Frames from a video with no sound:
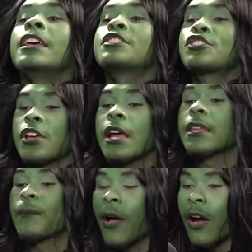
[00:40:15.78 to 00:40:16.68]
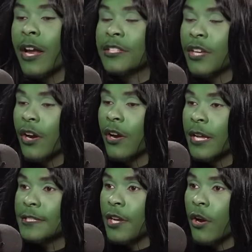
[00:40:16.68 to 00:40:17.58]
It's a chocolate bar. I know, it's but a, it's got
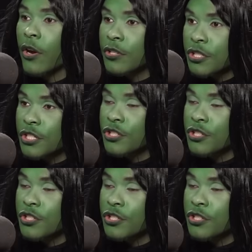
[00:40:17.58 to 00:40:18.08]
it's something. a Hershey's